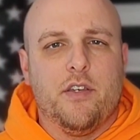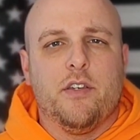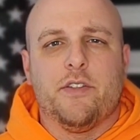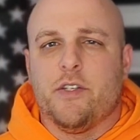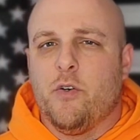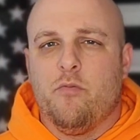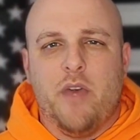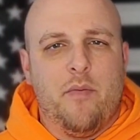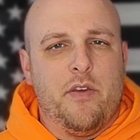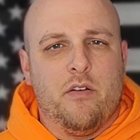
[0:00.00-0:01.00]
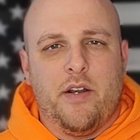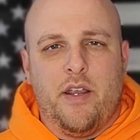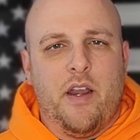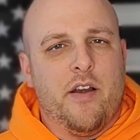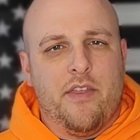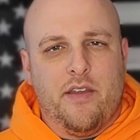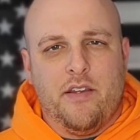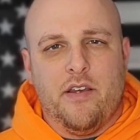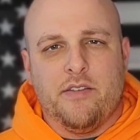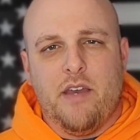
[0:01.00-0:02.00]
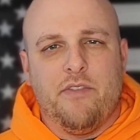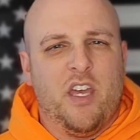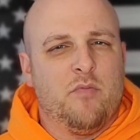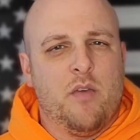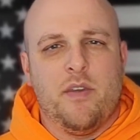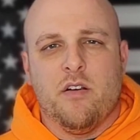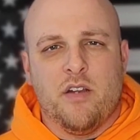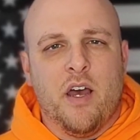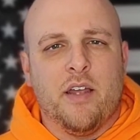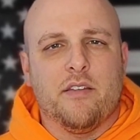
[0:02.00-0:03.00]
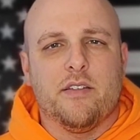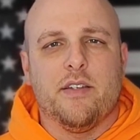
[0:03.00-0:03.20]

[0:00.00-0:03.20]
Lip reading: So maybe you're in an area that does have that, maybe you're not.